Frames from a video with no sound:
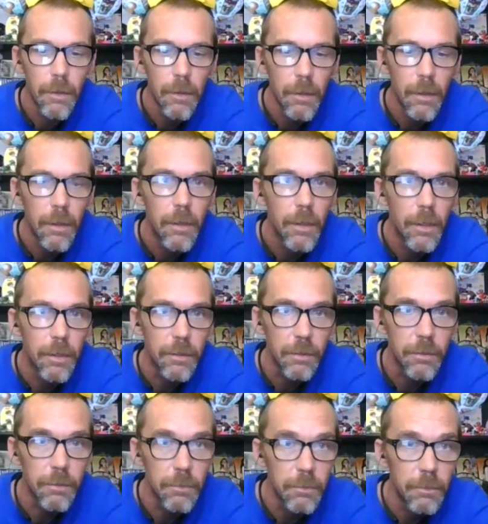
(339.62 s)
and
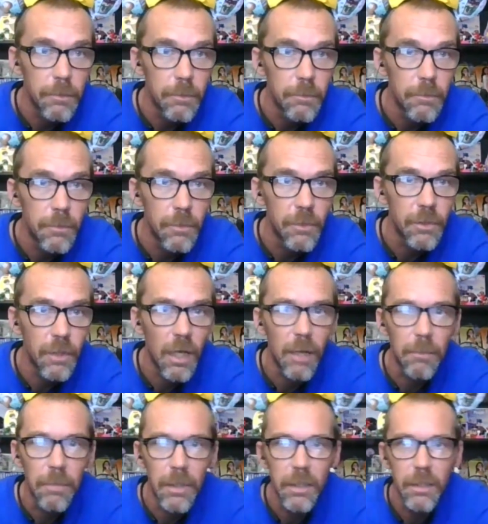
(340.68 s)
stop
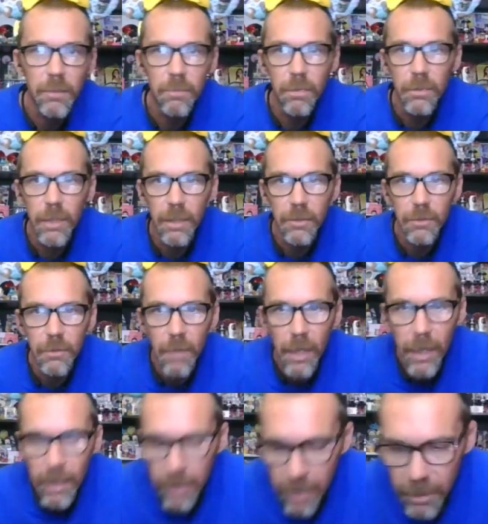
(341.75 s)
any potential
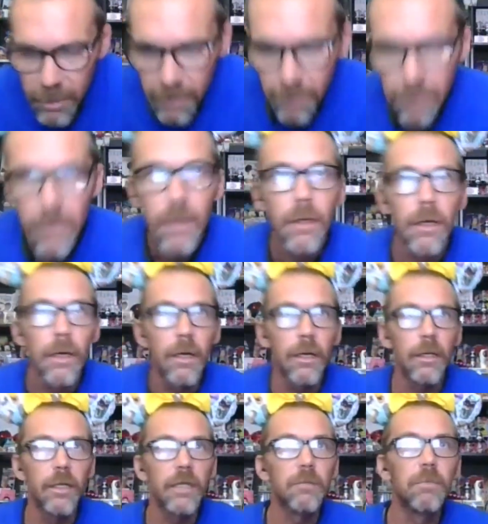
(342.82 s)
hack. And
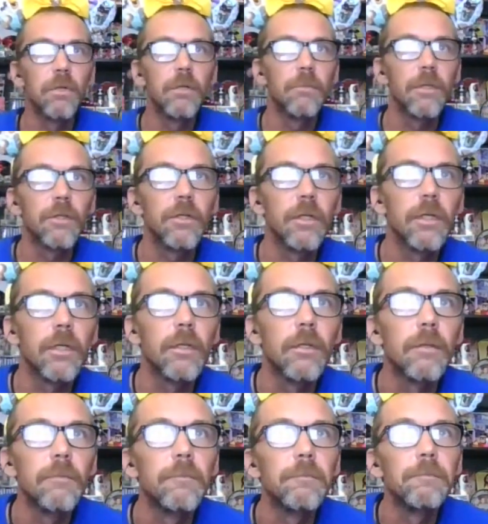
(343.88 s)
that's pretty much it.
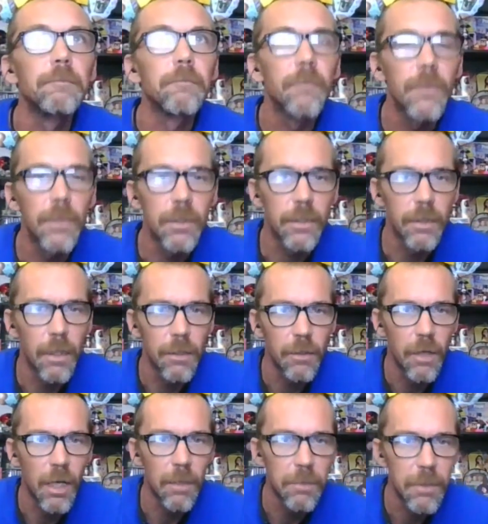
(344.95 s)
There's another
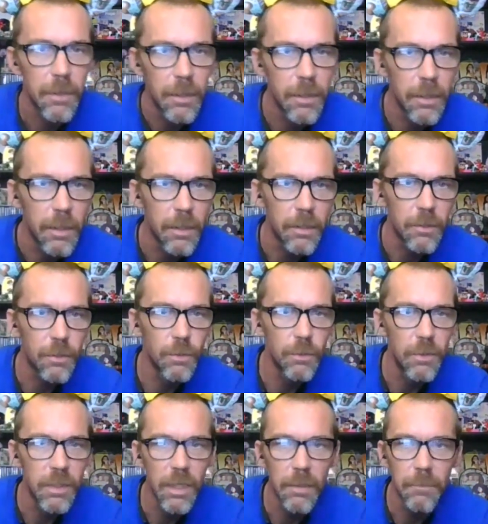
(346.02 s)
option in there, the
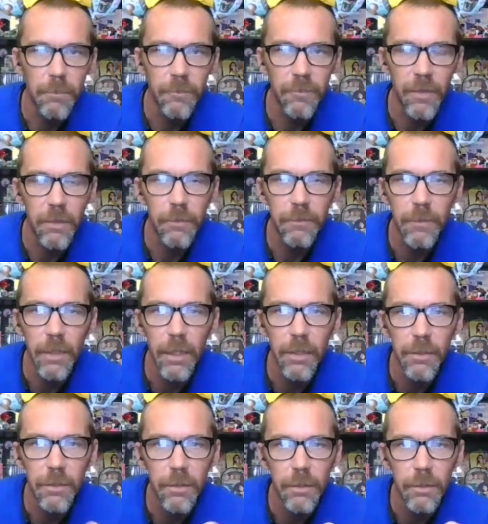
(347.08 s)
two-step
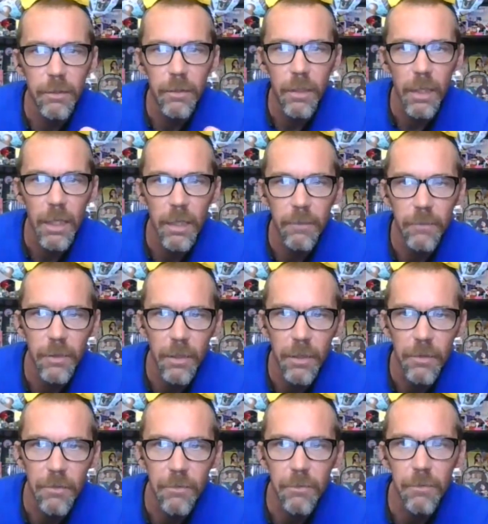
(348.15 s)
verification. I haven't gone
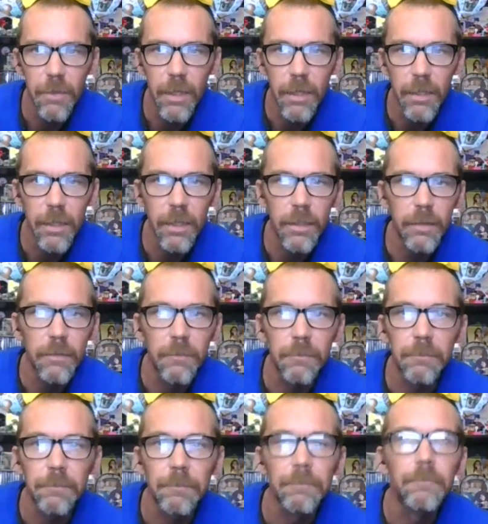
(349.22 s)
through that yet,
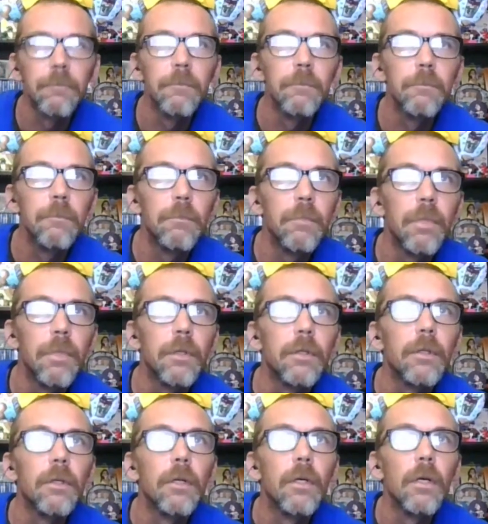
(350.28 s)
but
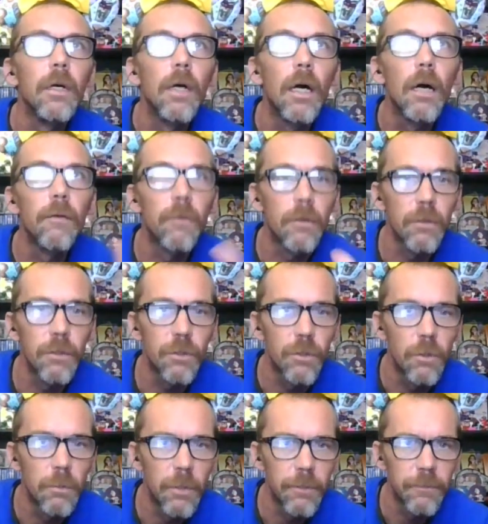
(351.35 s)
I've already shown
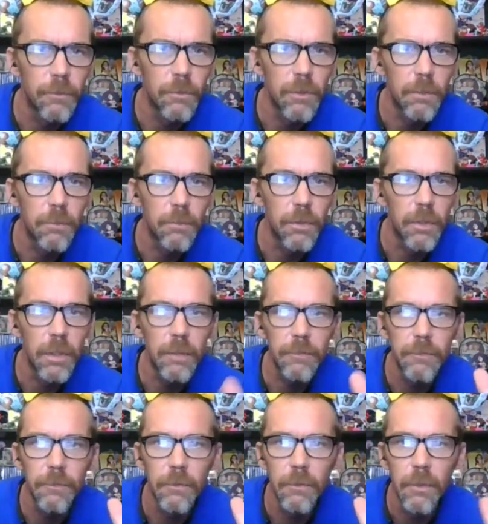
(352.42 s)
my phone number enough.
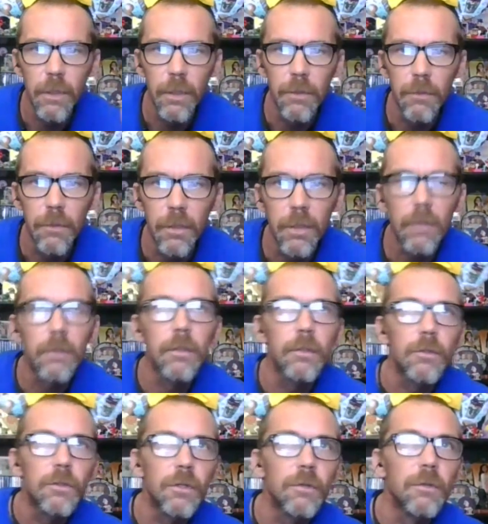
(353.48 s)
I don't think I'm going to
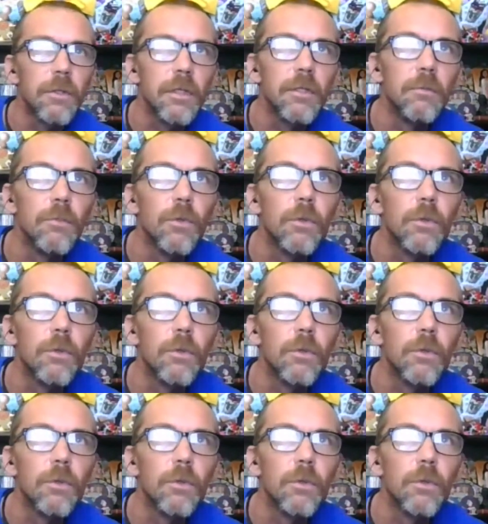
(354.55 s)
show it anymore.